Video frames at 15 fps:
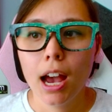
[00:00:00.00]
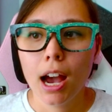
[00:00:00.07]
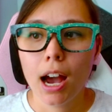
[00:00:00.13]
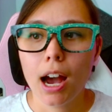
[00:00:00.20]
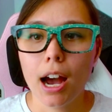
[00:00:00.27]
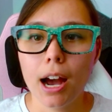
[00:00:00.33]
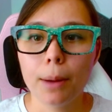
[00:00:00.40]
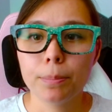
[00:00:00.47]

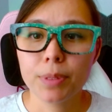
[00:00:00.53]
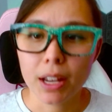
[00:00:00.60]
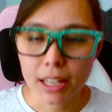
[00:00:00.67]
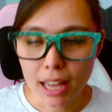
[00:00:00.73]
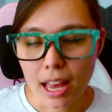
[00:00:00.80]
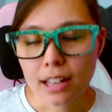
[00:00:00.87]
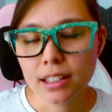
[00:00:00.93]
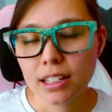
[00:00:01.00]

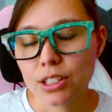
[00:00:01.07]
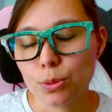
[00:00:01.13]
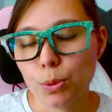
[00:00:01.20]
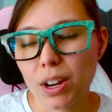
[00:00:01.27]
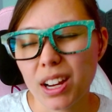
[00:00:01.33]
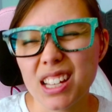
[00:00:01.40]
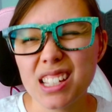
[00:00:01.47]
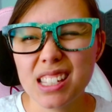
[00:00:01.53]
Again, that's
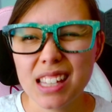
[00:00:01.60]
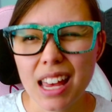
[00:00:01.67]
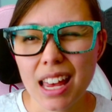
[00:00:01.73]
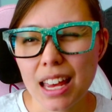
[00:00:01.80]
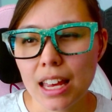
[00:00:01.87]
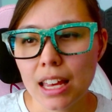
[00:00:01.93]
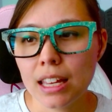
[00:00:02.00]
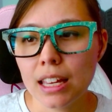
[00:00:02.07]
why I
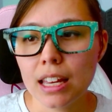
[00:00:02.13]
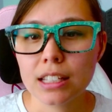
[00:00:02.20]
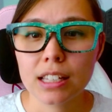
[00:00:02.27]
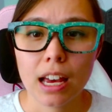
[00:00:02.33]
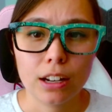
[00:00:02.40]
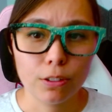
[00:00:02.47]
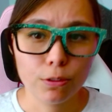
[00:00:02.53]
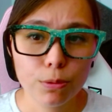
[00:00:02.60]
say it's
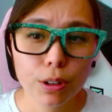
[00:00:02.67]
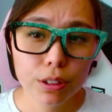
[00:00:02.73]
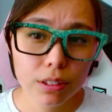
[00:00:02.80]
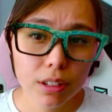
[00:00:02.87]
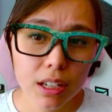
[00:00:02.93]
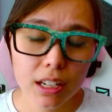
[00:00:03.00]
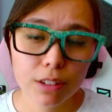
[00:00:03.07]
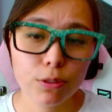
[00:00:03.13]
kind of worth
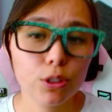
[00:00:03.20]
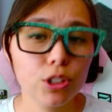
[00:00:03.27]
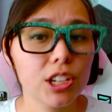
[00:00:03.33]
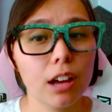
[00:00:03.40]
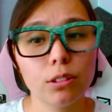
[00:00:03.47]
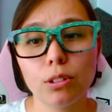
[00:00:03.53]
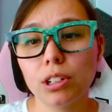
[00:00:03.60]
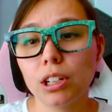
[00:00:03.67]
it if you're
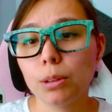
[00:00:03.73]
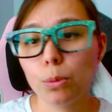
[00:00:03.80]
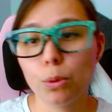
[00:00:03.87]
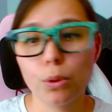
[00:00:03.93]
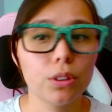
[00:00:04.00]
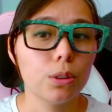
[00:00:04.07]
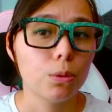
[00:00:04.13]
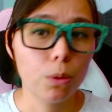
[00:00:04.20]
downloading
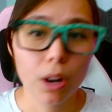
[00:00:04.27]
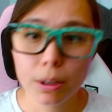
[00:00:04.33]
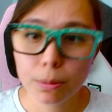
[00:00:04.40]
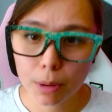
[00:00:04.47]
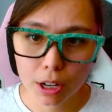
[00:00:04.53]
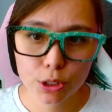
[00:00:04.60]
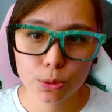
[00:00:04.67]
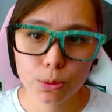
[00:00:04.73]
more than one
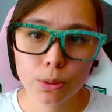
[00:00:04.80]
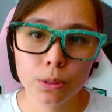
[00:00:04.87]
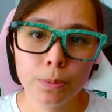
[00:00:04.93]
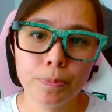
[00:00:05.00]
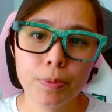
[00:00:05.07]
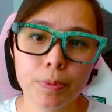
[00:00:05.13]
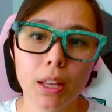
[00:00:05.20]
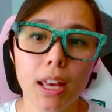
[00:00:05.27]
module.
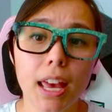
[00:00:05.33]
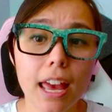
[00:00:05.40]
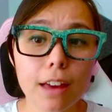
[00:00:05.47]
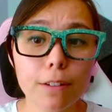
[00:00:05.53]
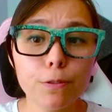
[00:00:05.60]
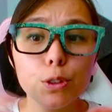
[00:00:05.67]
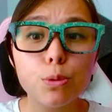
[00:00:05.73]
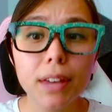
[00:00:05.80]

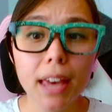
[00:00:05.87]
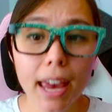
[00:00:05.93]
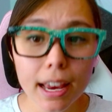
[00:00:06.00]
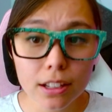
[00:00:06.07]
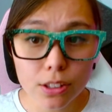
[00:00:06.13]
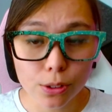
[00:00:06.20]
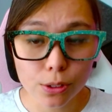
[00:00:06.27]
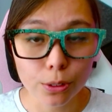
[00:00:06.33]
If you
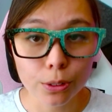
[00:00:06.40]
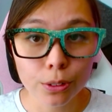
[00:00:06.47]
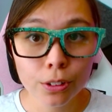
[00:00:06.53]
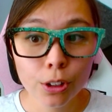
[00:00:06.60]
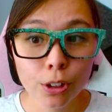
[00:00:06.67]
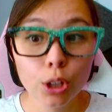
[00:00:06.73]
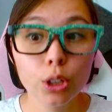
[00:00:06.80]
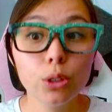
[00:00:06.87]
cancel,
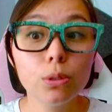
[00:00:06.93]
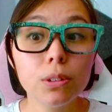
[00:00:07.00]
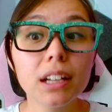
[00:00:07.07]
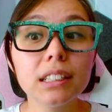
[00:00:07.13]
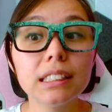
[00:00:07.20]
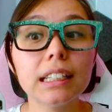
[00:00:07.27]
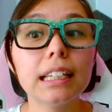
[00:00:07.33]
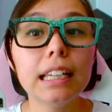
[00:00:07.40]
you
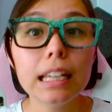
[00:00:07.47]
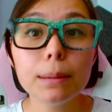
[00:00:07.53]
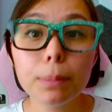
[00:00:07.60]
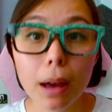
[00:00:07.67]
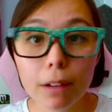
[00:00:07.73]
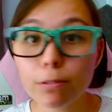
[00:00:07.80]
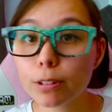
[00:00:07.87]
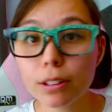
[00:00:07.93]
get to keep
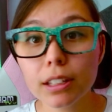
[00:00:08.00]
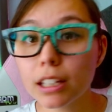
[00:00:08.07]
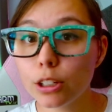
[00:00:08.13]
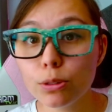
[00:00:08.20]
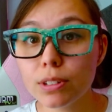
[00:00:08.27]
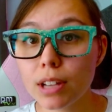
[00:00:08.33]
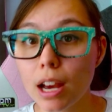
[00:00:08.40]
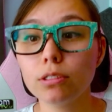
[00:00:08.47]
everything
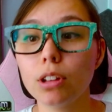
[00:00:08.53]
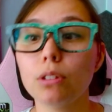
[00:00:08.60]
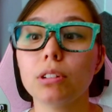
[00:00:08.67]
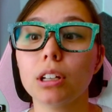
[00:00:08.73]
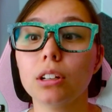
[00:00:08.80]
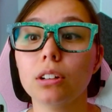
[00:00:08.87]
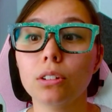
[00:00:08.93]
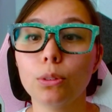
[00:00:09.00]
you
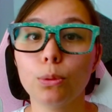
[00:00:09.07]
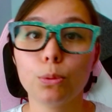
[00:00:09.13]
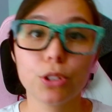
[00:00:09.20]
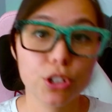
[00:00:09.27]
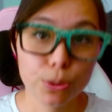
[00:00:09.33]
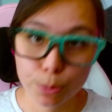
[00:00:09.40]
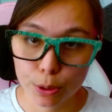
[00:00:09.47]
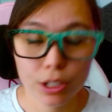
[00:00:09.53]
downloaded,
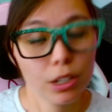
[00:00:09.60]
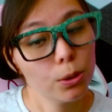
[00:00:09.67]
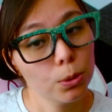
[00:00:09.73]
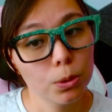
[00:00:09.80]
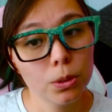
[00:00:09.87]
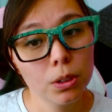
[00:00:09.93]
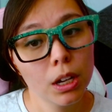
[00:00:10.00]
which is pretty cool.